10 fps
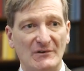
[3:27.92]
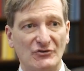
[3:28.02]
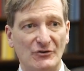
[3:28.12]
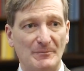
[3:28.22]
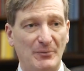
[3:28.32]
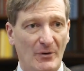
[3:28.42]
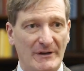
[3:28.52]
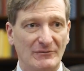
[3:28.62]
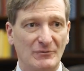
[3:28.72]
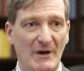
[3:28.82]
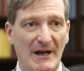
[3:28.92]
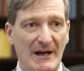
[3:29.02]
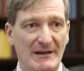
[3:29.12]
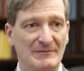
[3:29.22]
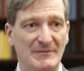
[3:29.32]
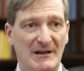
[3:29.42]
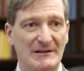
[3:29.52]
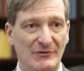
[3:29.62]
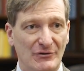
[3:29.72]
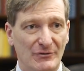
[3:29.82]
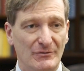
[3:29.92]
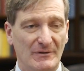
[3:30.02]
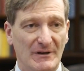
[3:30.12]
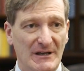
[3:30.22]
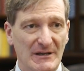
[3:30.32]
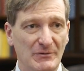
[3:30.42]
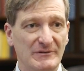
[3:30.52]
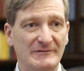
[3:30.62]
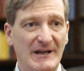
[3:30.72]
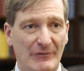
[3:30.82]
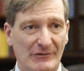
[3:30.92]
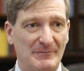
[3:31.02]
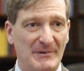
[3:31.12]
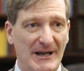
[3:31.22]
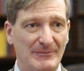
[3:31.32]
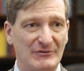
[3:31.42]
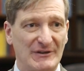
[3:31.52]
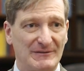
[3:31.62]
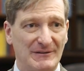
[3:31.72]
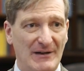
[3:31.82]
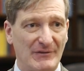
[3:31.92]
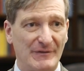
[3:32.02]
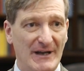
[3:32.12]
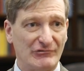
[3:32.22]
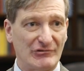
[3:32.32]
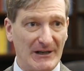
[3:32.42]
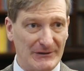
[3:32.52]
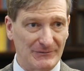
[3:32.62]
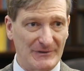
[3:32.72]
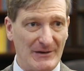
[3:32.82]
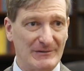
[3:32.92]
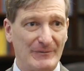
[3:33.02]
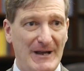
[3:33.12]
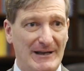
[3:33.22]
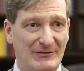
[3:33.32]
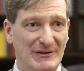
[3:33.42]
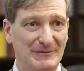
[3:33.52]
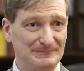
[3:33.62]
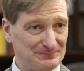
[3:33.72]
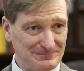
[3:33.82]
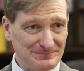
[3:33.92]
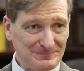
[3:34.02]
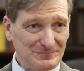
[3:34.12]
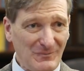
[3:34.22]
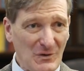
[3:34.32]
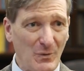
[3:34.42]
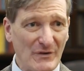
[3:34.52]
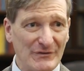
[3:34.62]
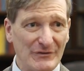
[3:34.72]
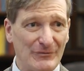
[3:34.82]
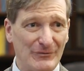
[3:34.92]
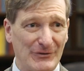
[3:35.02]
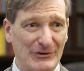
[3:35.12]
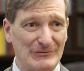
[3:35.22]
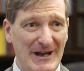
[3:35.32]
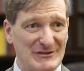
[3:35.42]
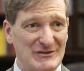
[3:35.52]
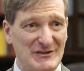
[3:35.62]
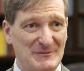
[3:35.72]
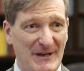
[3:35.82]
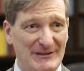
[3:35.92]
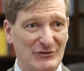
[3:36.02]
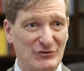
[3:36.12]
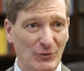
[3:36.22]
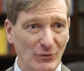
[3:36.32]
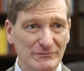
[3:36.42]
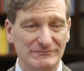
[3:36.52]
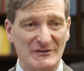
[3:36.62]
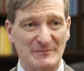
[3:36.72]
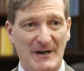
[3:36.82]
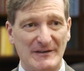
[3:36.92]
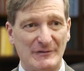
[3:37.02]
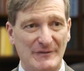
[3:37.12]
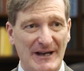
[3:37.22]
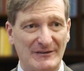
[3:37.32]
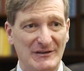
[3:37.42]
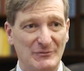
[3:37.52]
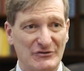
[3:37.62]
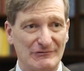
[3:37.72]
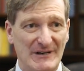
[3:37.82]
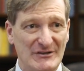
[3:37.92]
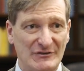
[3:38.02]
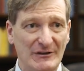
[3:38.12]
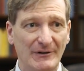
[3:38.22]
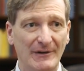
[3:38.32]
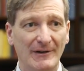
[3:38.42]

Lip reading: To the point where, in my view, he would never have been able to have a fair trial. Now, in fact, he wasn't the correct suspect at all, despite the fact he was arrested.